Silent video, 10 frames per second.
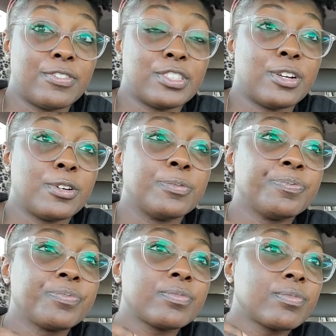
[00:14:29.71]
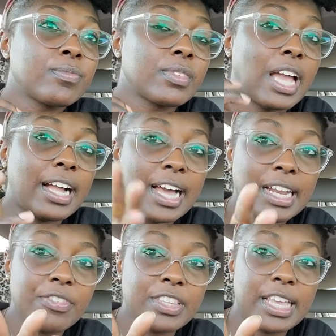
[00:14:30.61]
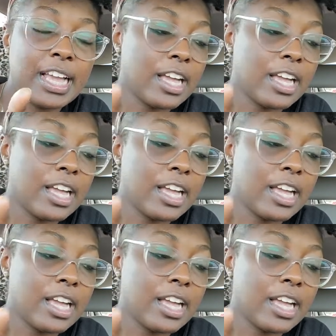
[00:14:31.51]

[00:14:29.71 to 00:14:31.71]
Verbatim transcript: So I got everything.